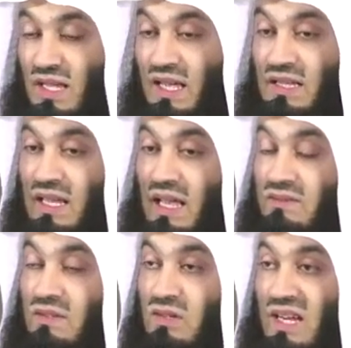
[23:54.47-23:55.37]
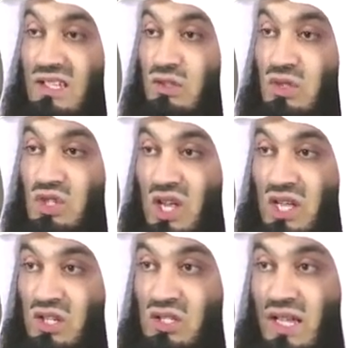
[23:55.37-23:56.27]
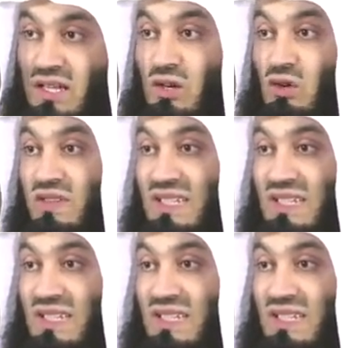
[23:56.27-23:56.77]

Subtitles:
and they have the right to change that over